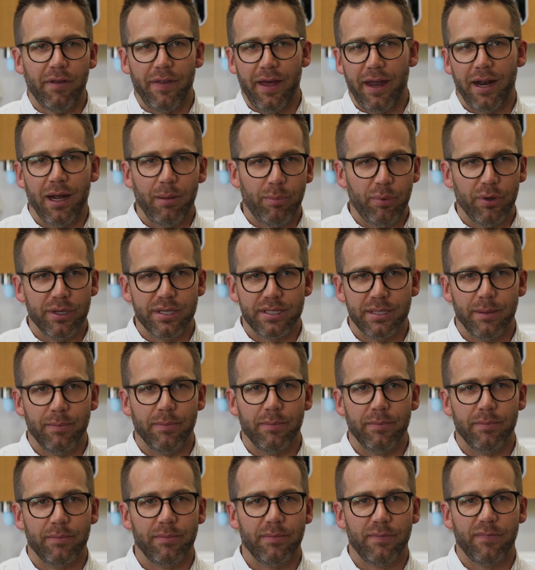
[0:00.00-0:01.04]
that up with
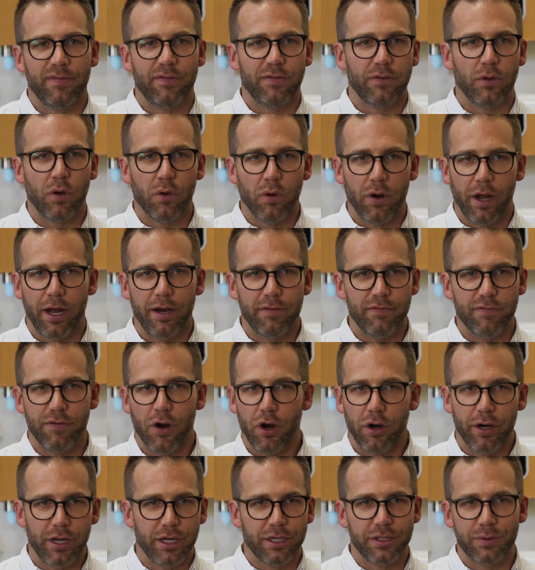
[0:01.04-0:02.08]
some fluoride
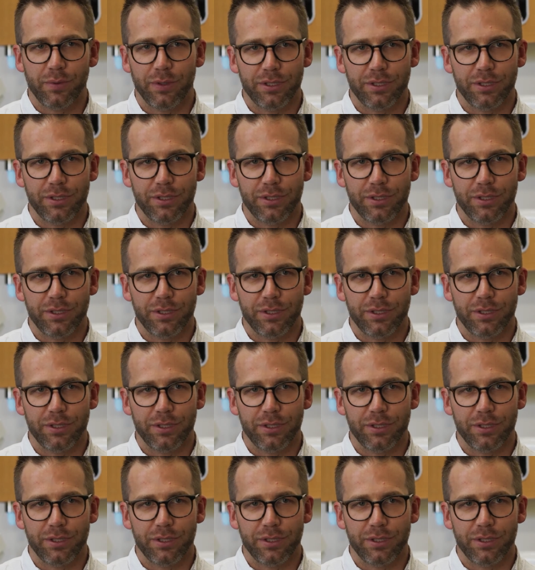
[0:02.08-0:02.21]
varnish,